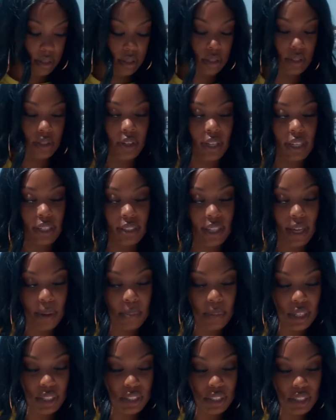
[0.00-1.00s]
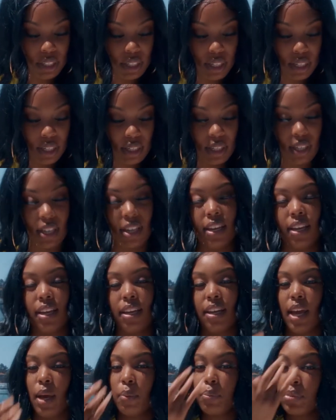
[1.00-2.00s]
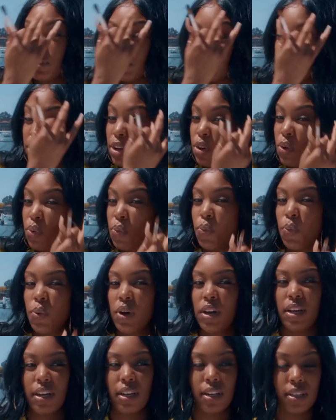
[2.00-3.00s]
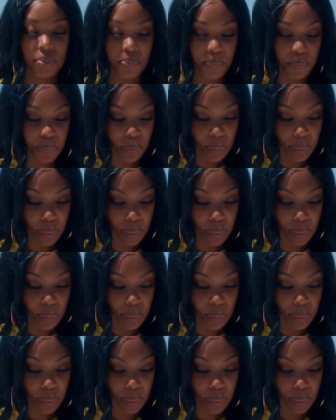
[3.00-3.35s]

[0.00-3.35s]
So as I mentioned in episode 1,